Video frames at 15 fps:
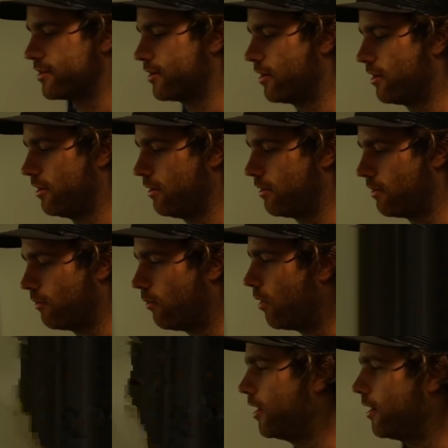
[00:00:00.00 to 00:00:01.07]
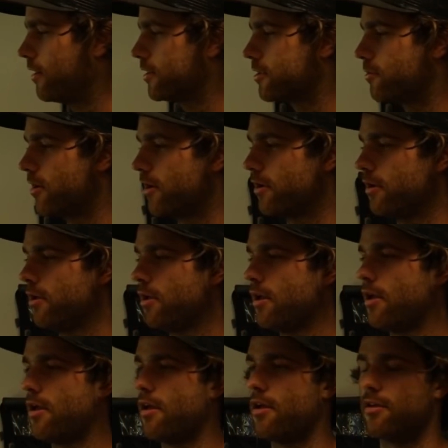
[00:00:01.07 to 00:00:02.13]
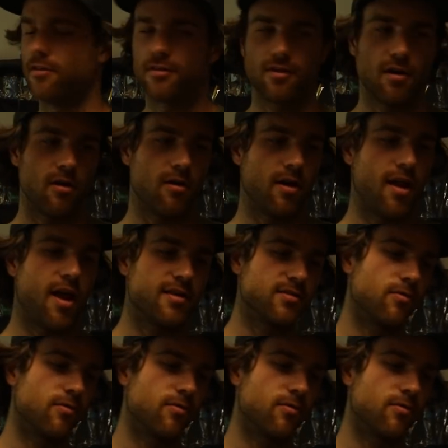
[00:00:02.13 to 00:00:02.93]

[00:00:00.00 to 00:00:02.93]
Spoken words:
a 180 air spring. So it has a